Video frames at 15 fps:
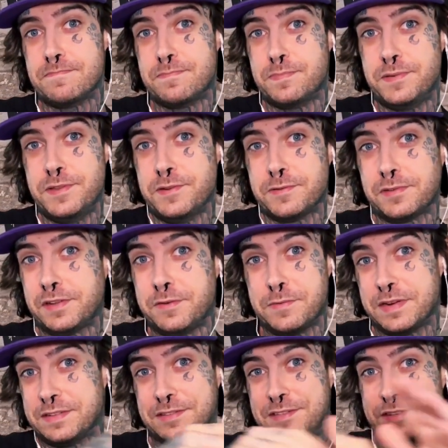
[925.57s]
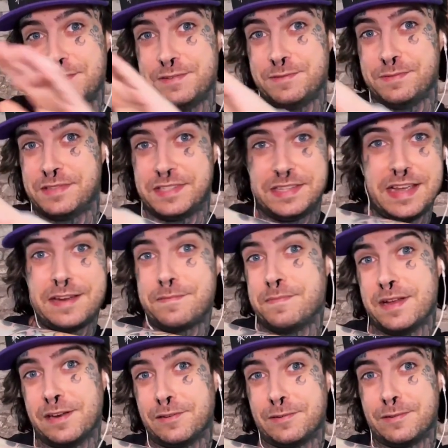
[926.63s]
purely went to death
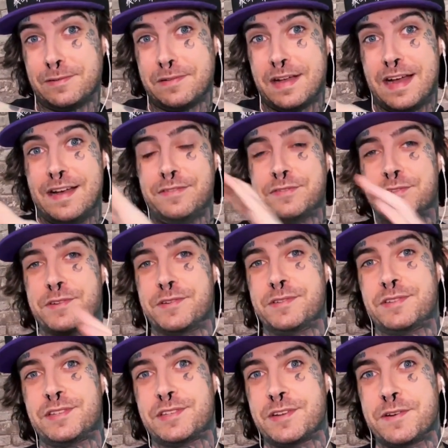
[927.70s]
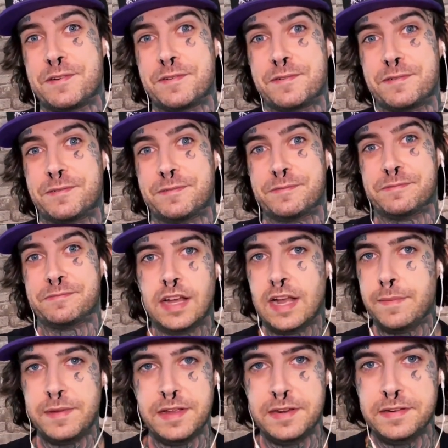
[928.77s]
metal after, so I
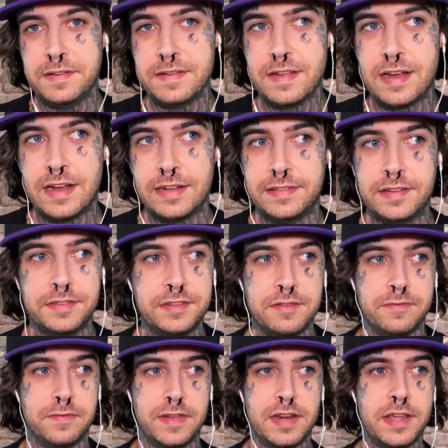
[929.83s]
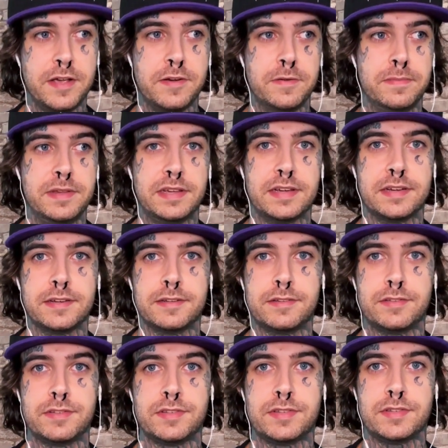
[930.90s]
mean, I did the video
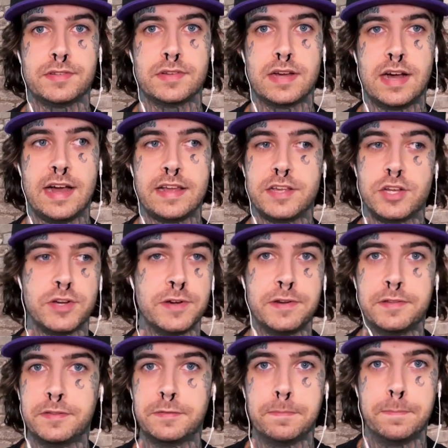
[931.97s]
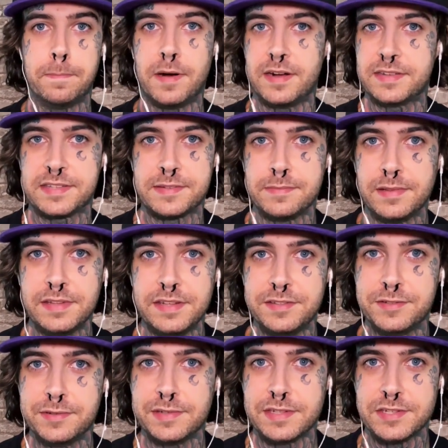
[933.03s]
because I couldn't possibly
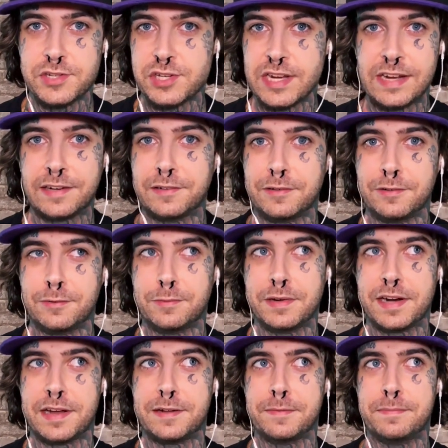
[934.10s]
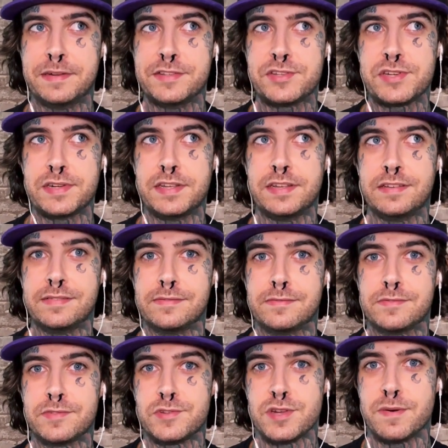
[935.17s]
do this channel without mentioning
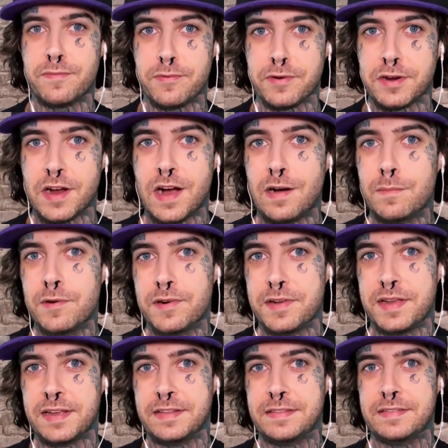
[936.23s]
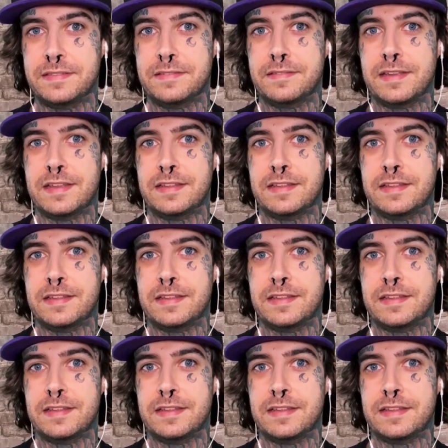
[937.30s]
Job for Cowboy and